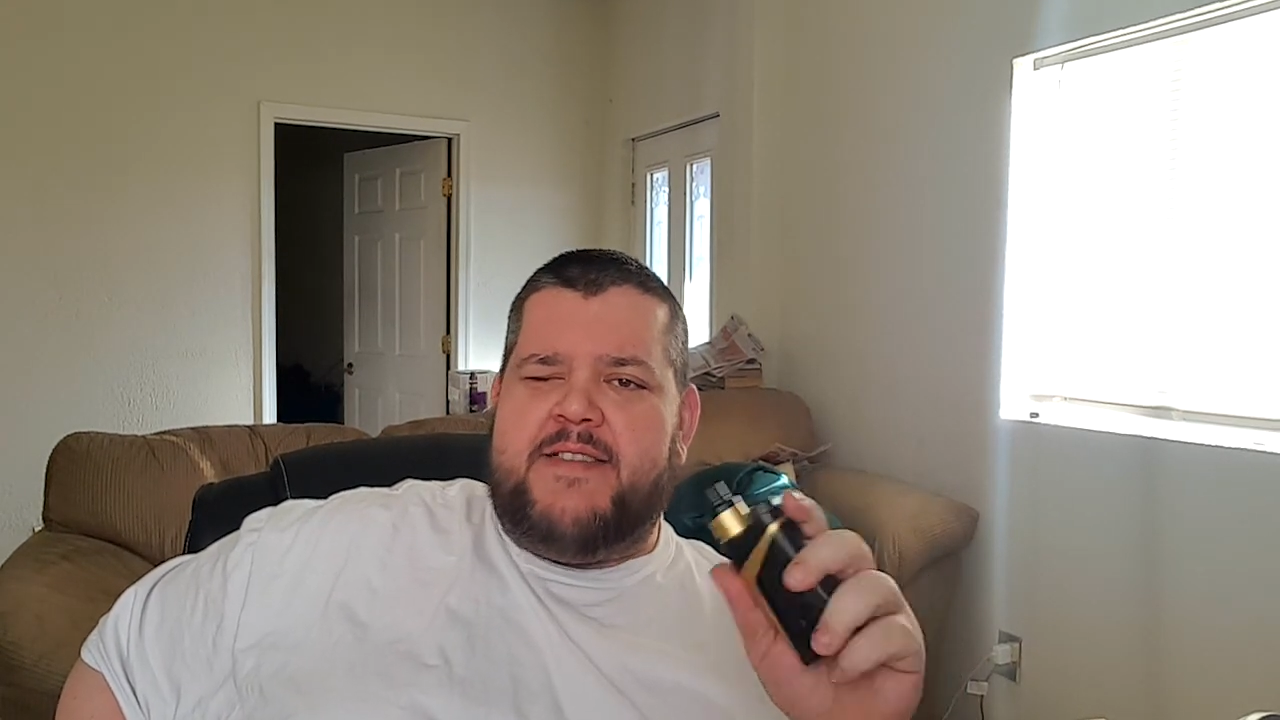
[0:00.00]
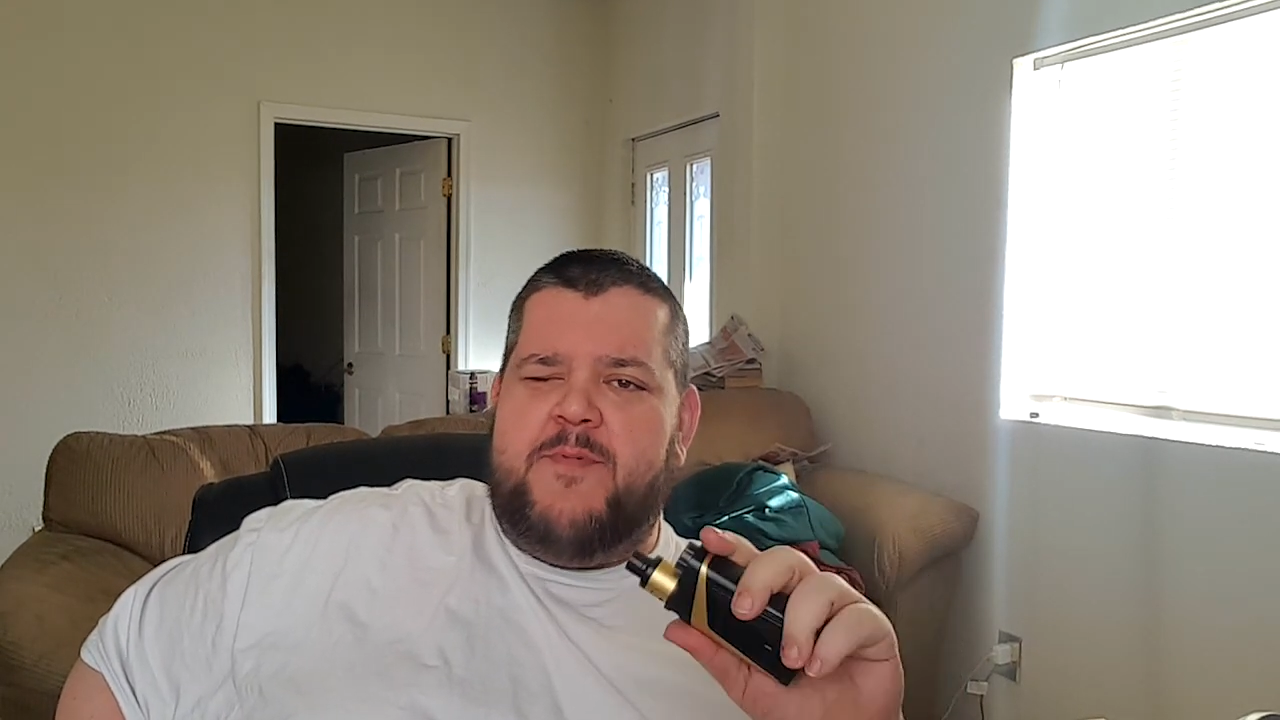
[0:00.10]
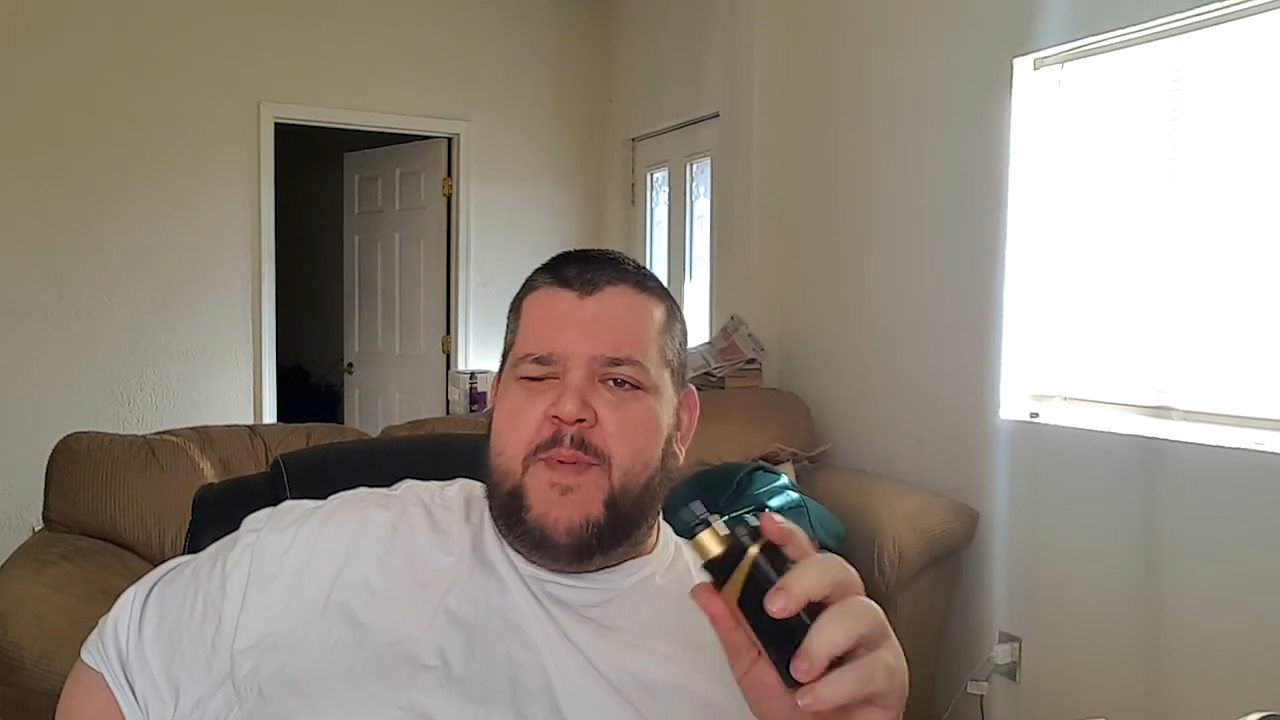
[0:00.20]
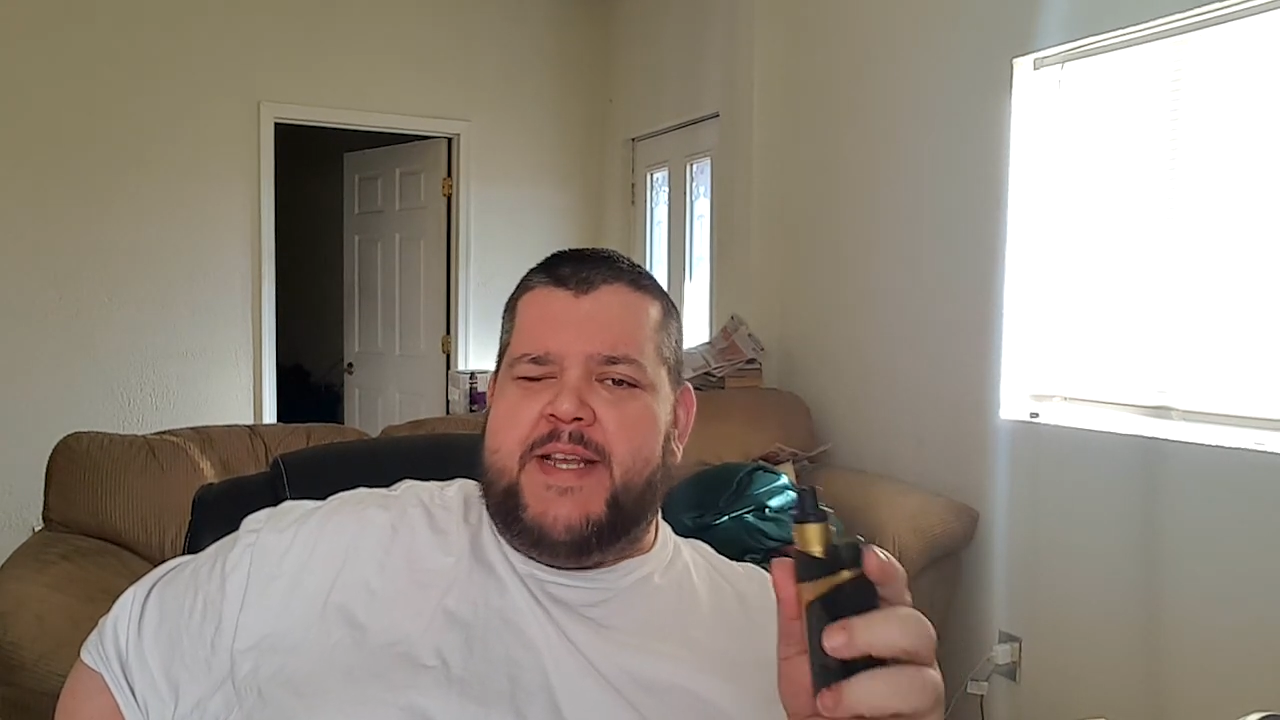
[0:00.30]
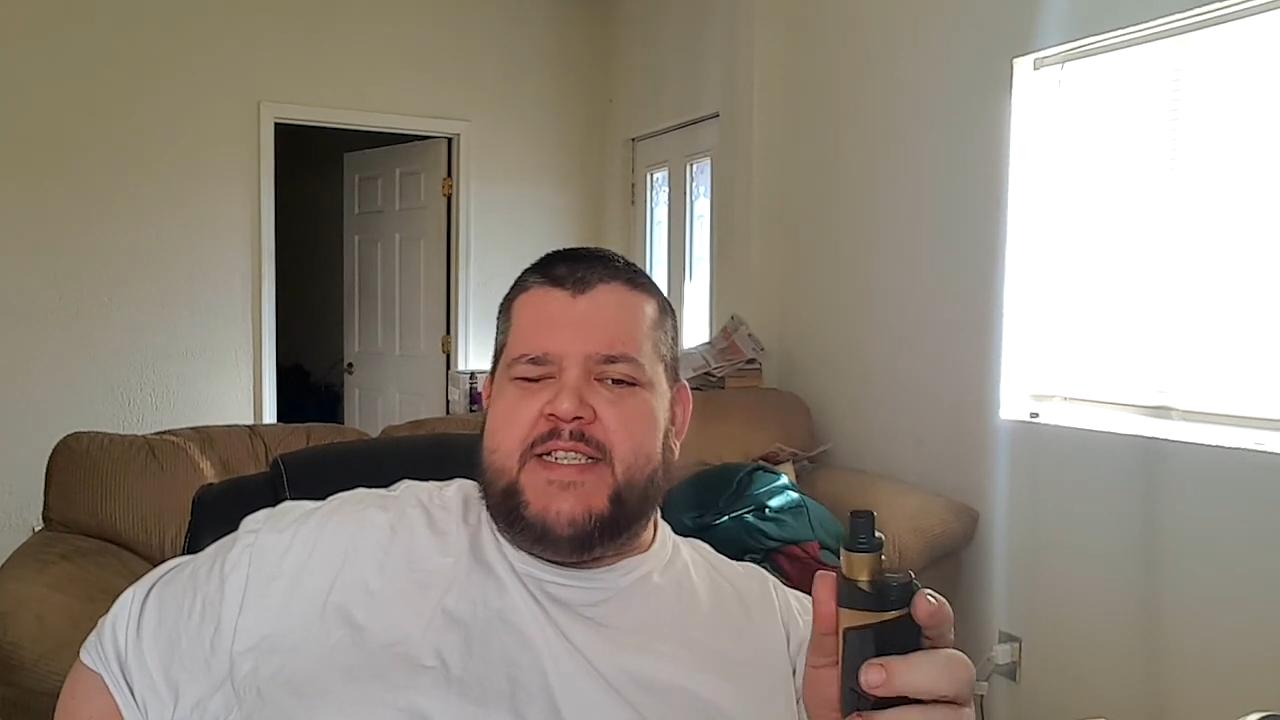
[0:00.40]
some
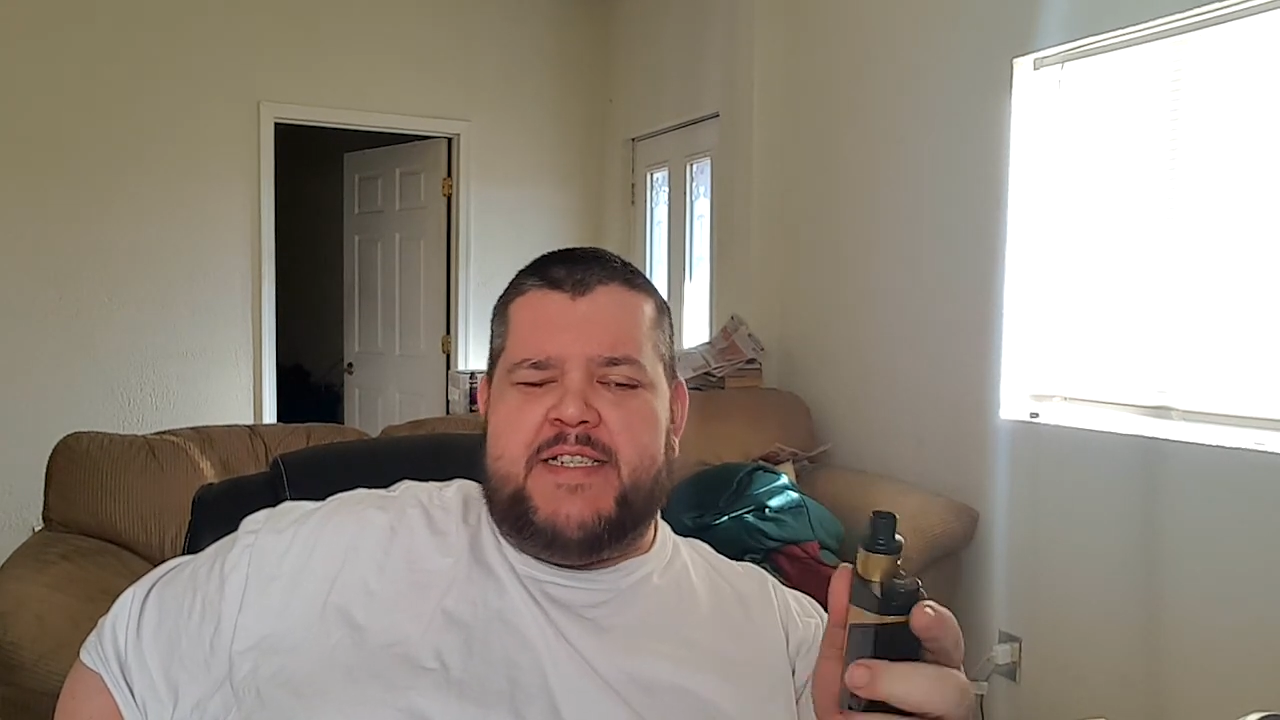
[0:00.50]
amazing